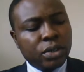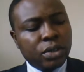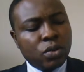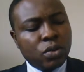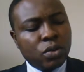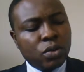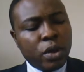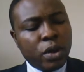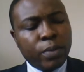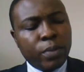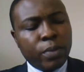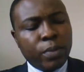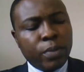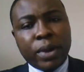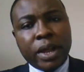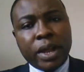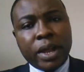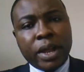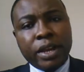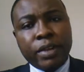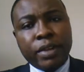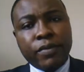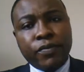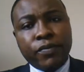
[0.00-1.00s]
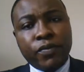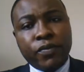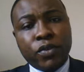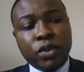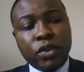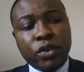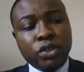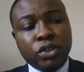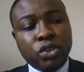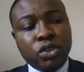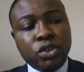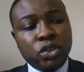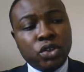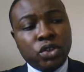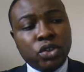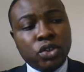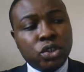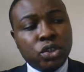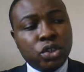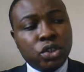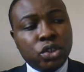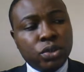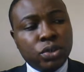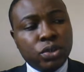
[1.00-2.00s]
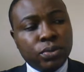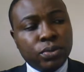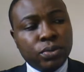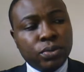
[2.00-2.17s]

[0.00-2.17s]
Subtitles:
when planning for instruction.